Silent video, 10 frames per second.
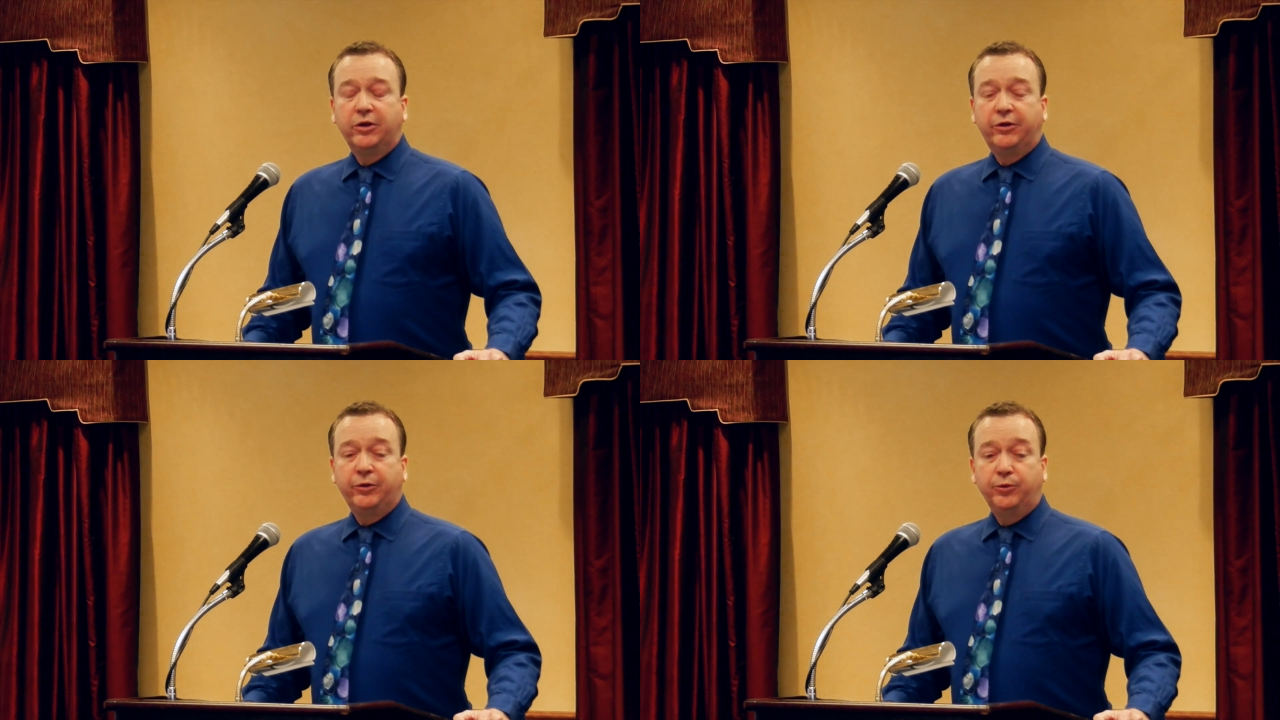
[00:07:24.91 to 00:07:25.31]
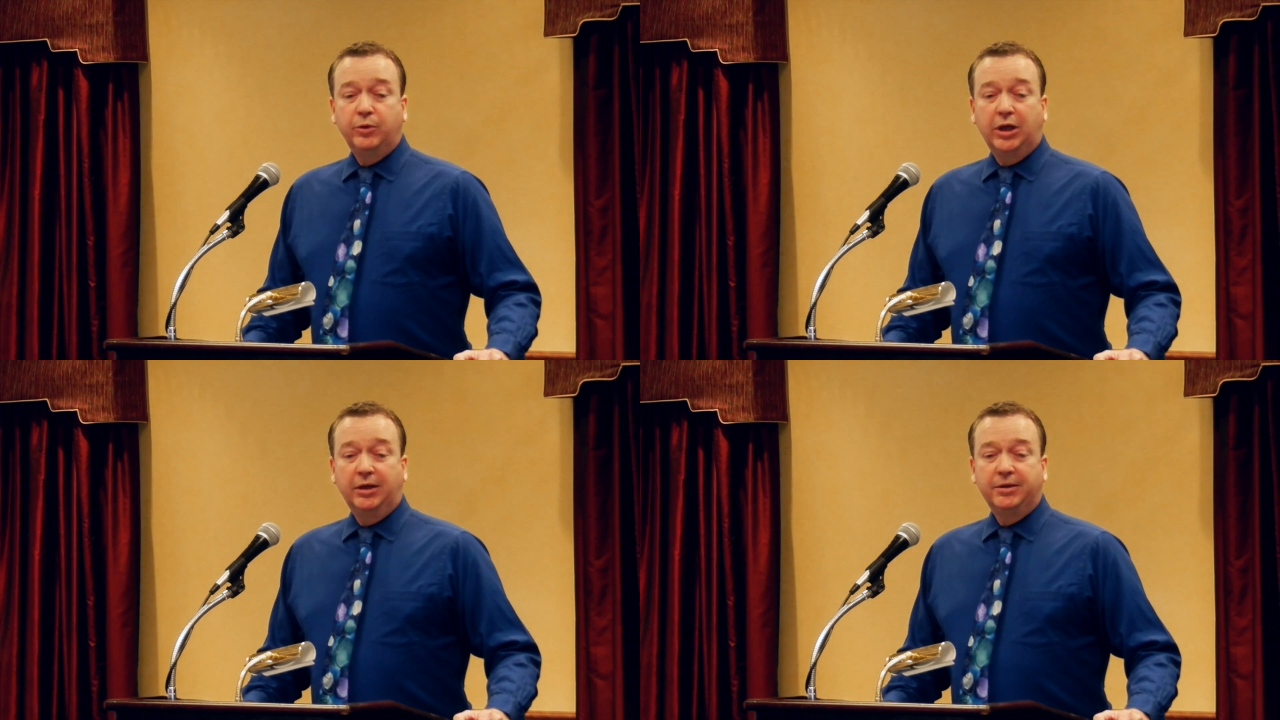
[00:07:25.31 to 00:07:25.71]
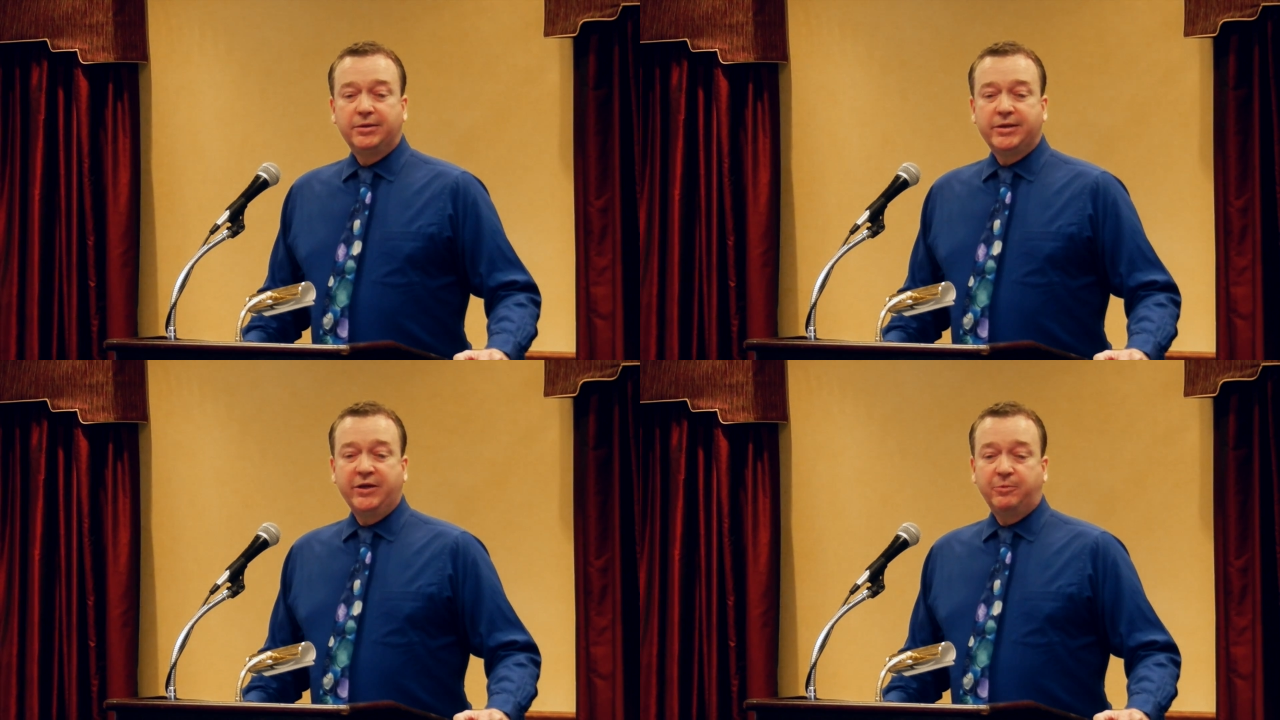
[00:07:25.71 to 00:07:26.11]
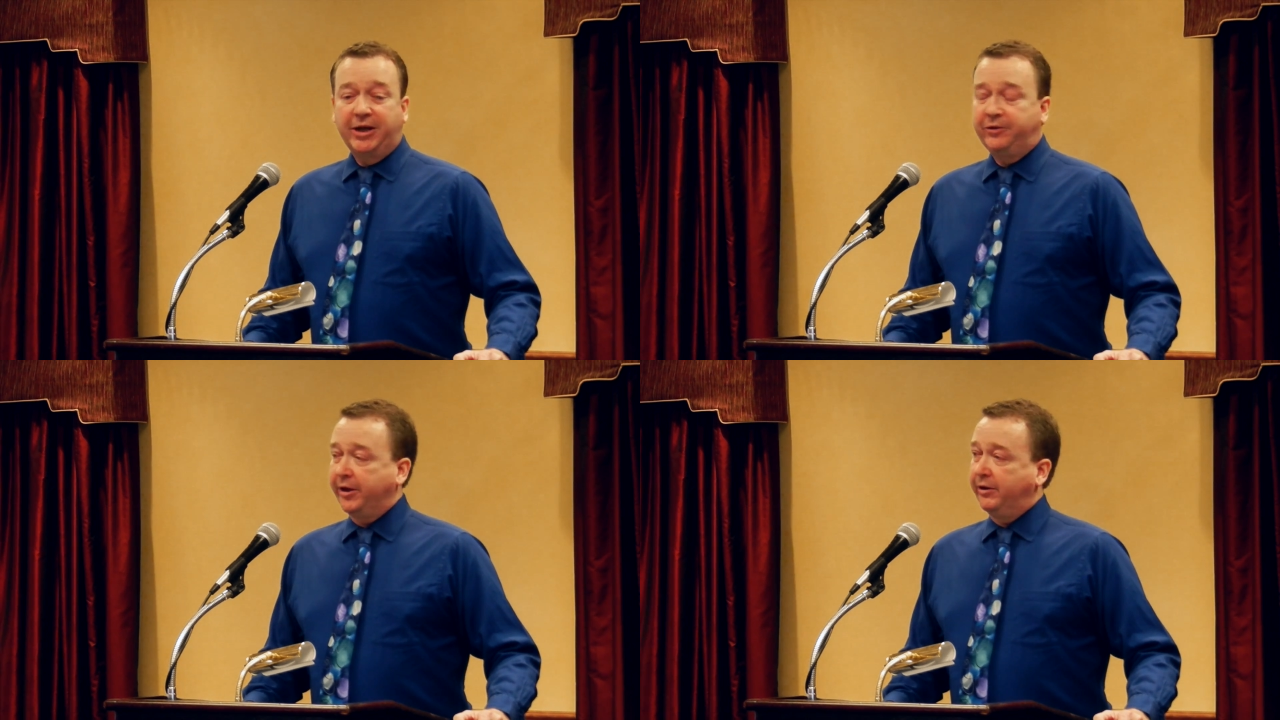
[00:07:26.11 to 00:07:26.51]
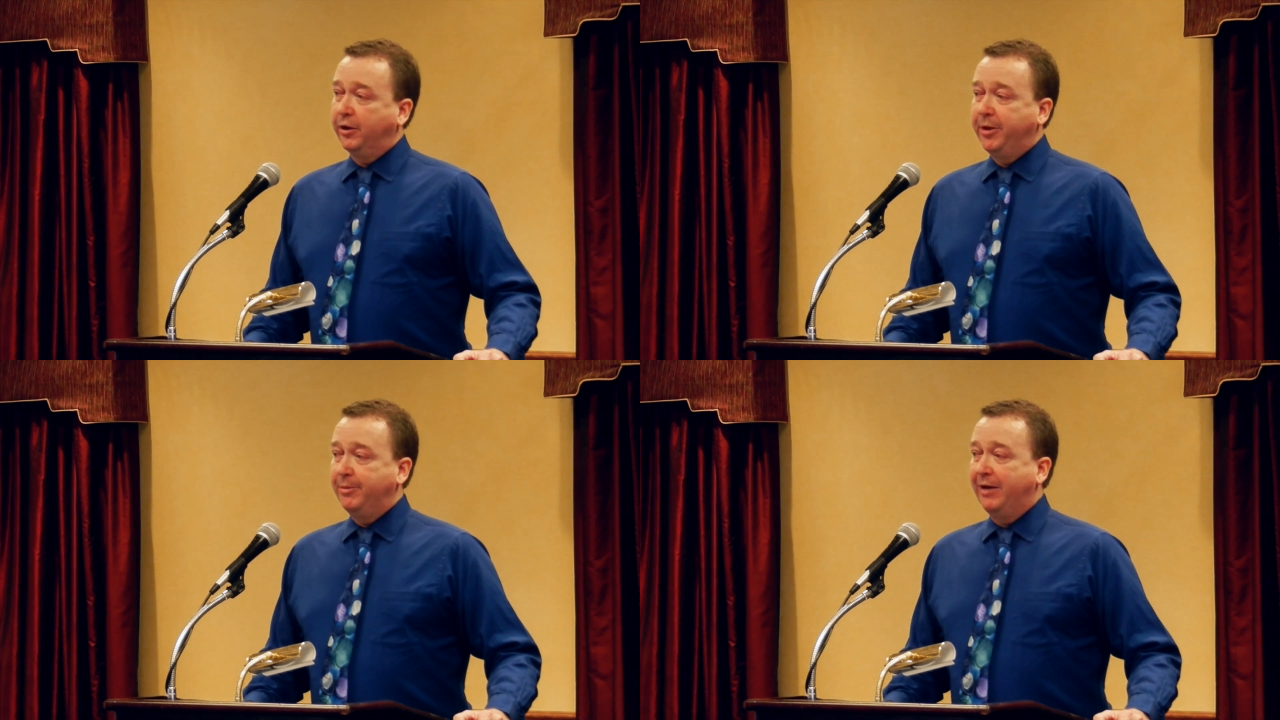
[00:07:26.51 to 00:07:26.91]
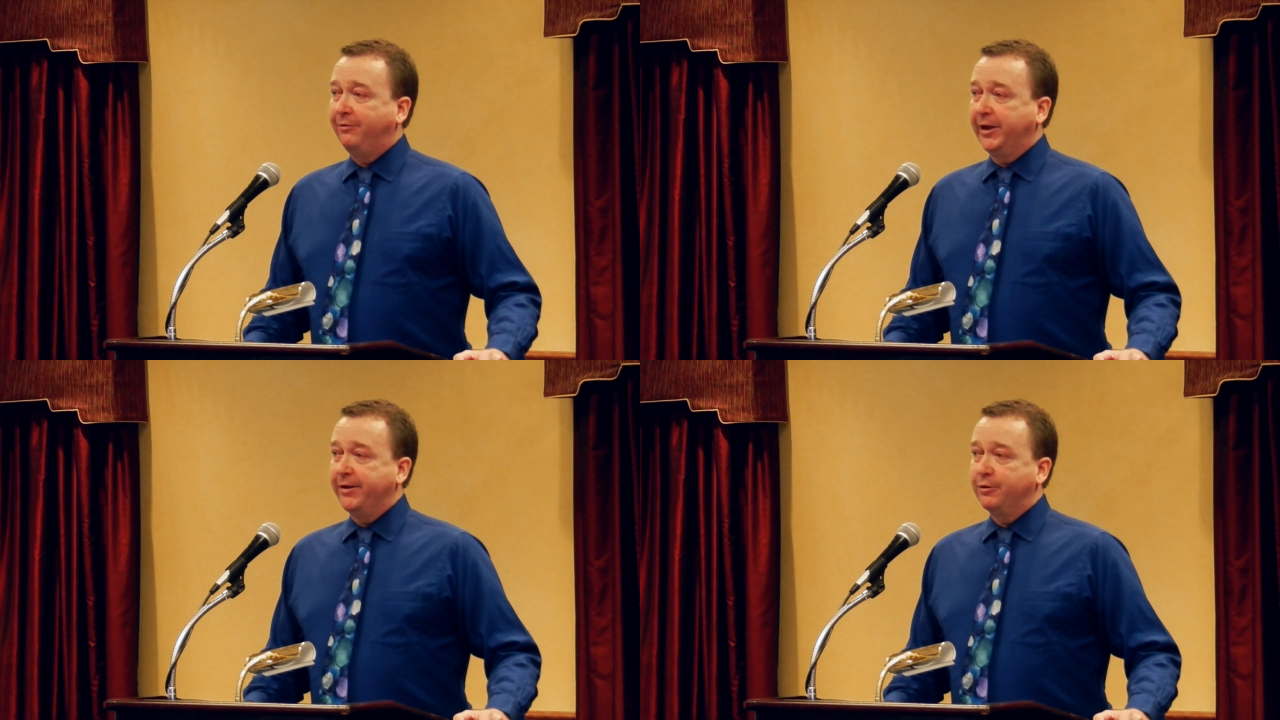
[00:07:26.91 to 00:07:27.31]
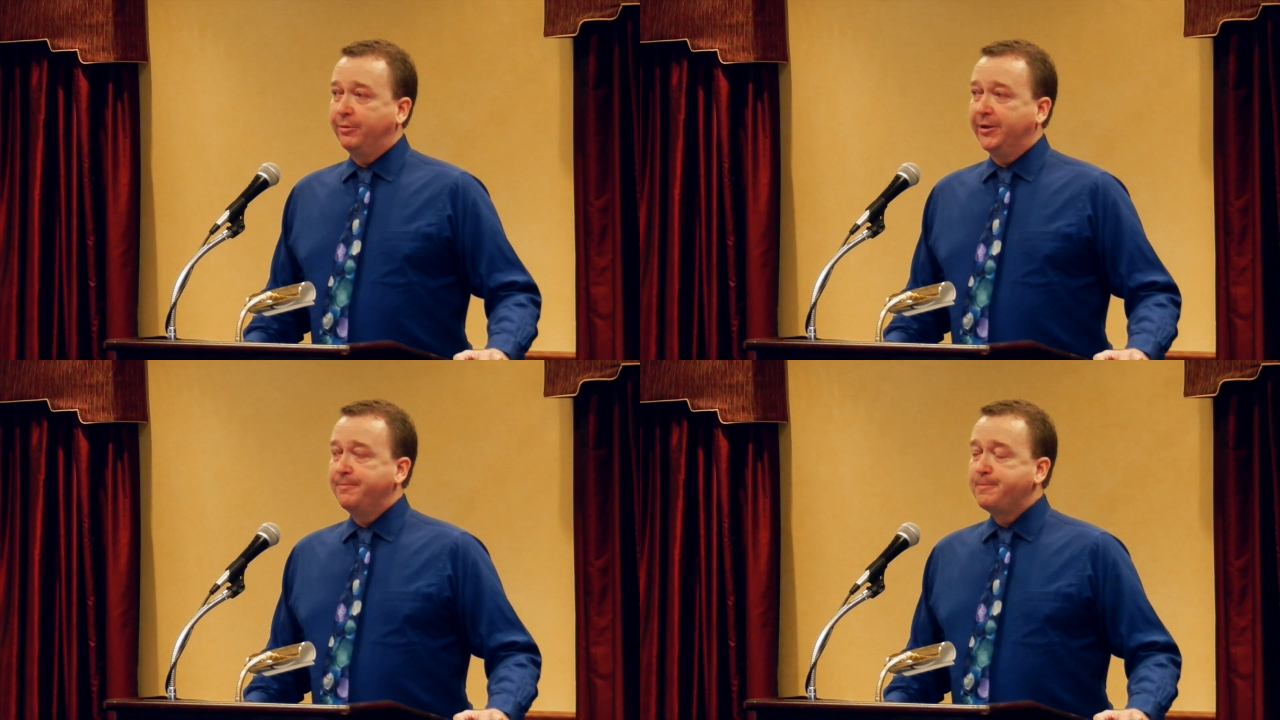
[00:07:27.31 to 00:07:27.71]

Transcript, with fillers: to uh, teach my son a little bit about philanthropy.